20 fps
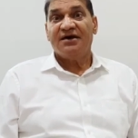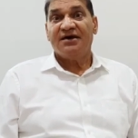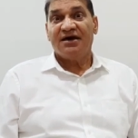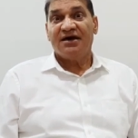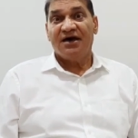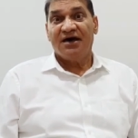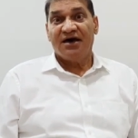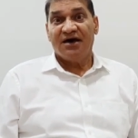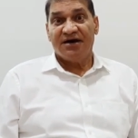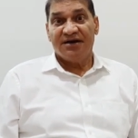
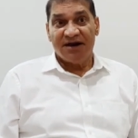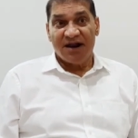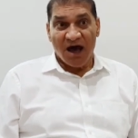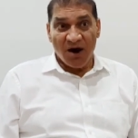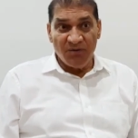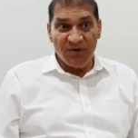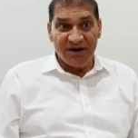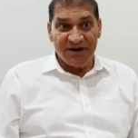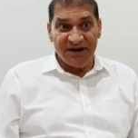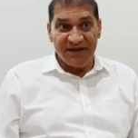
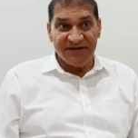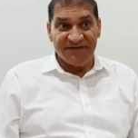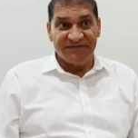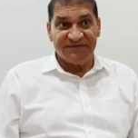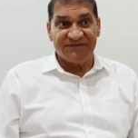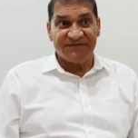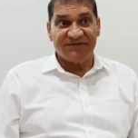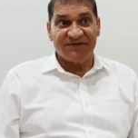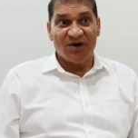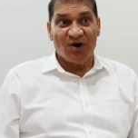
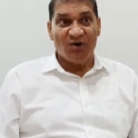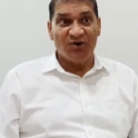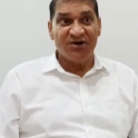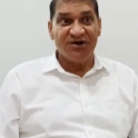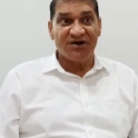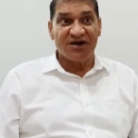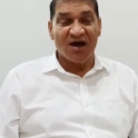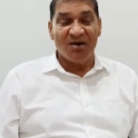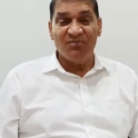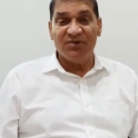nowadays or
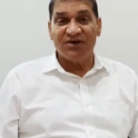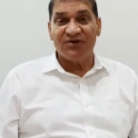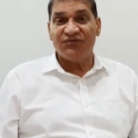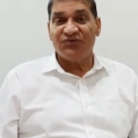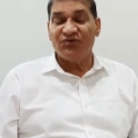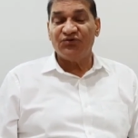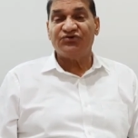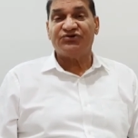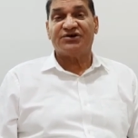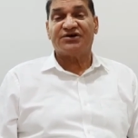in coming
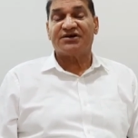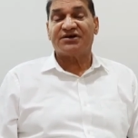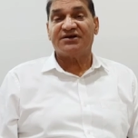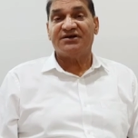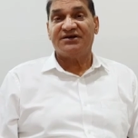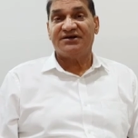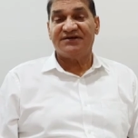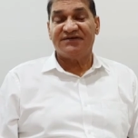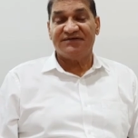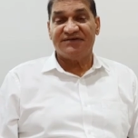future,
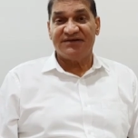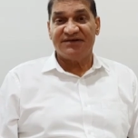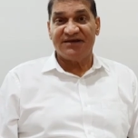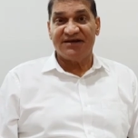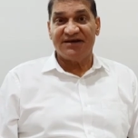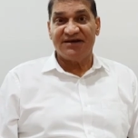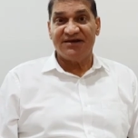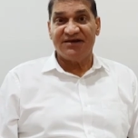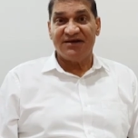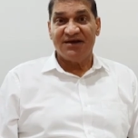it is
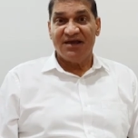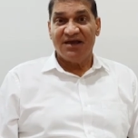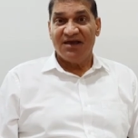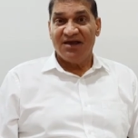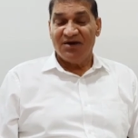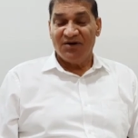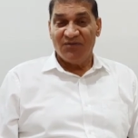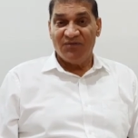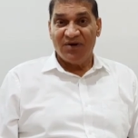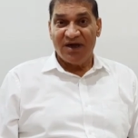really
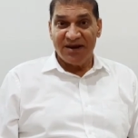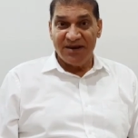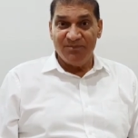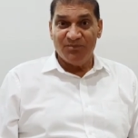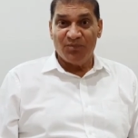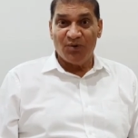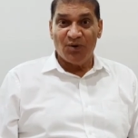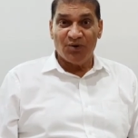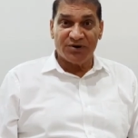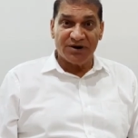very
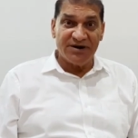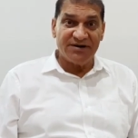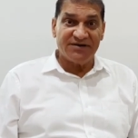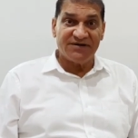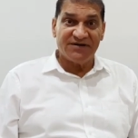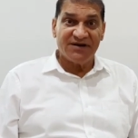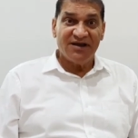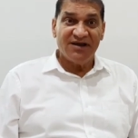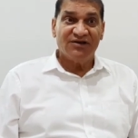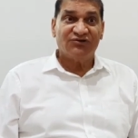
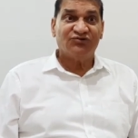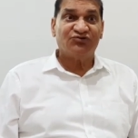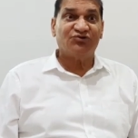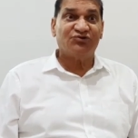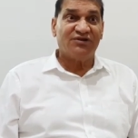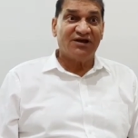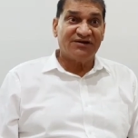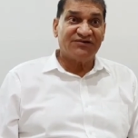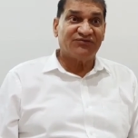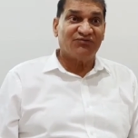important.
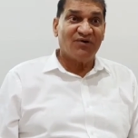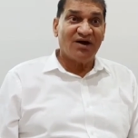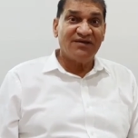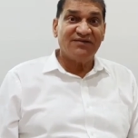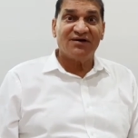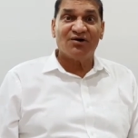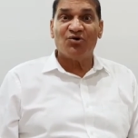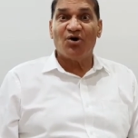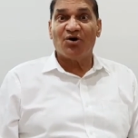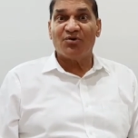So that's why
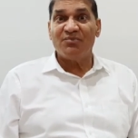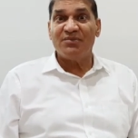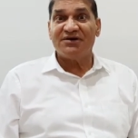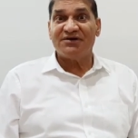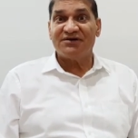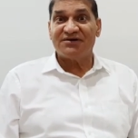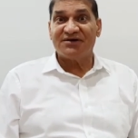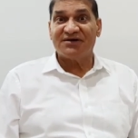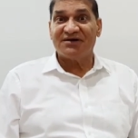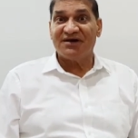the
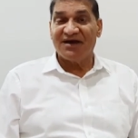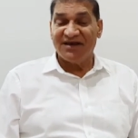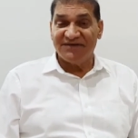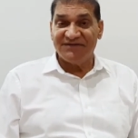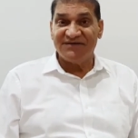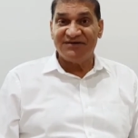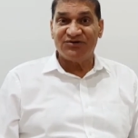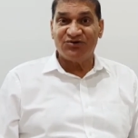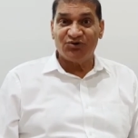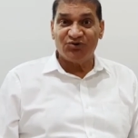government
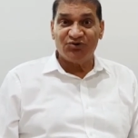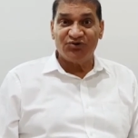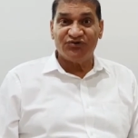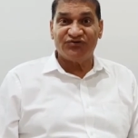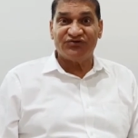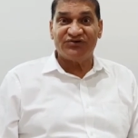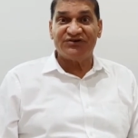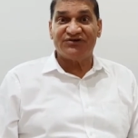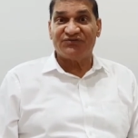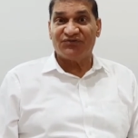has
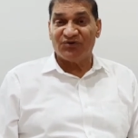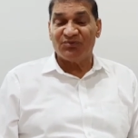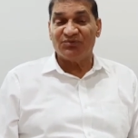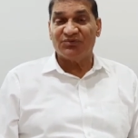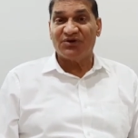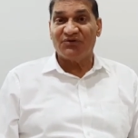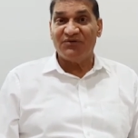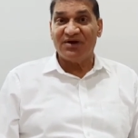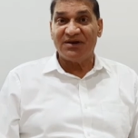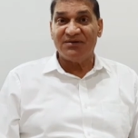introduced it
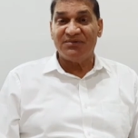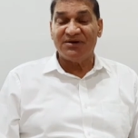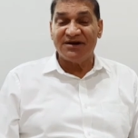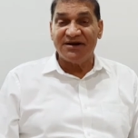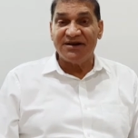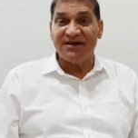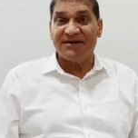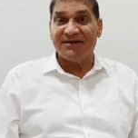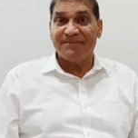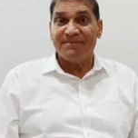from the very
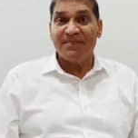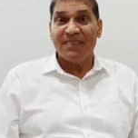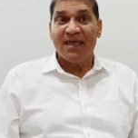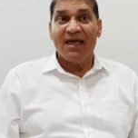beginning.